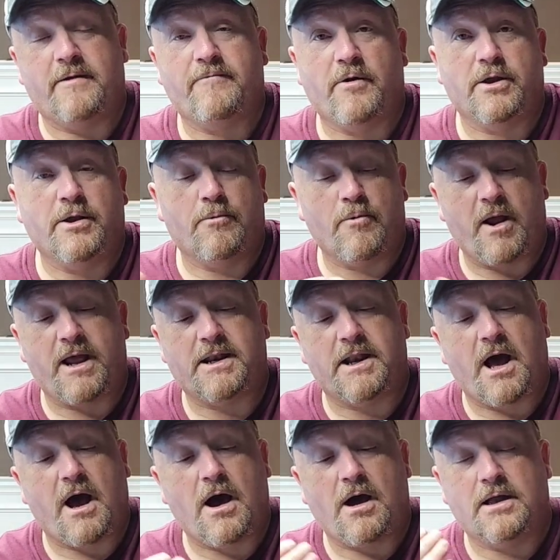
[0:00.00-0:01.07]
for your red
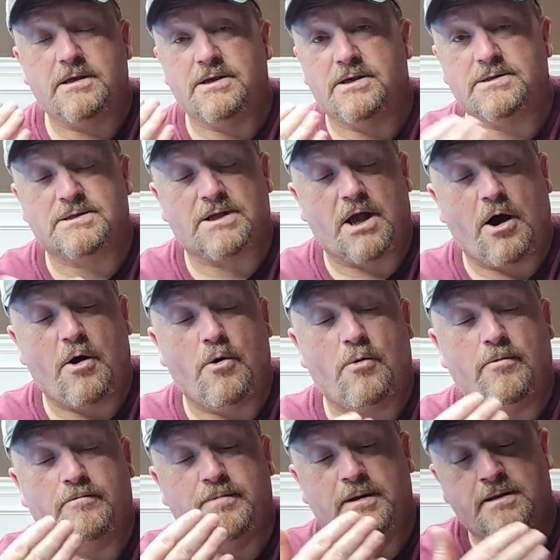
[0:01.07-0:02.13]
dot, your
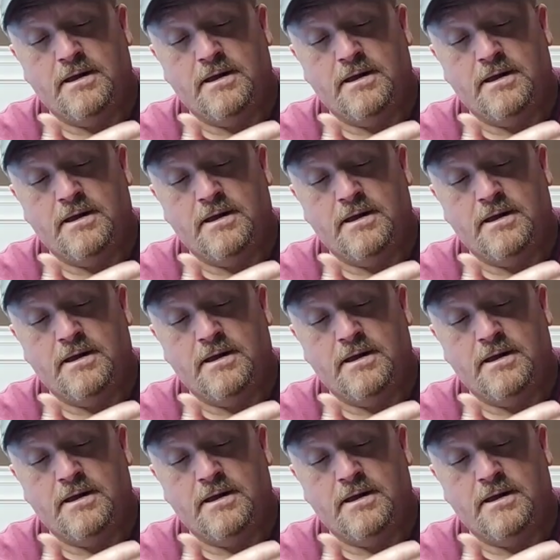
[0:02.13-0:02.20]
scope,